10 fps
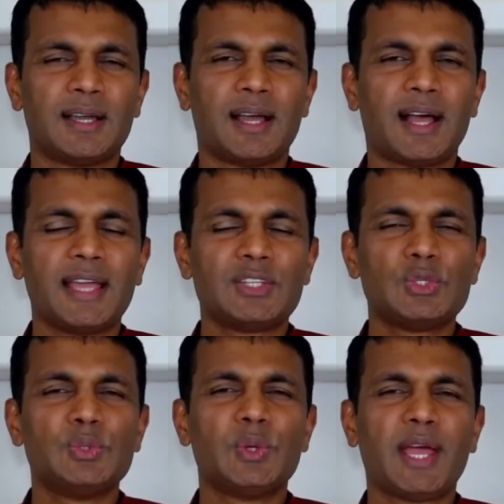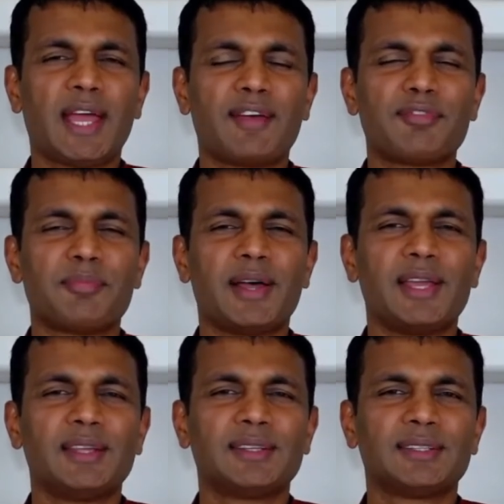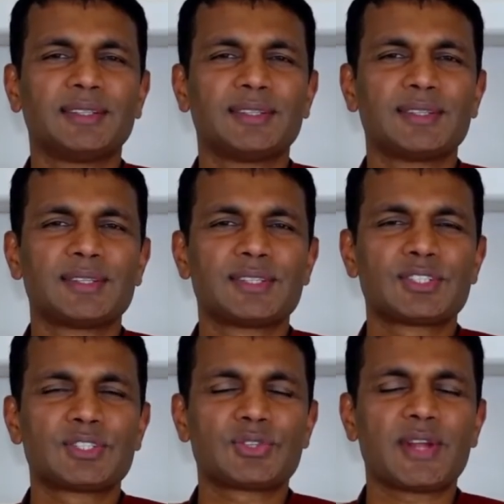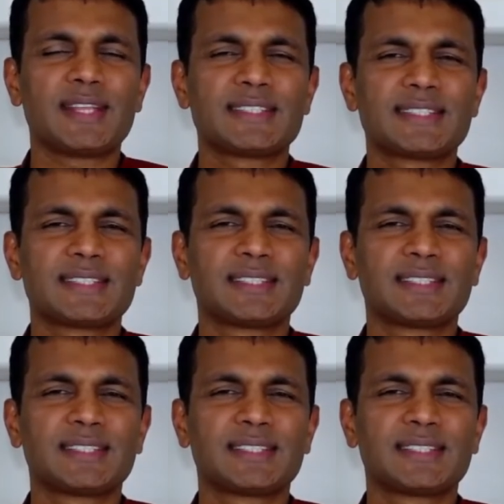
I too have my strengths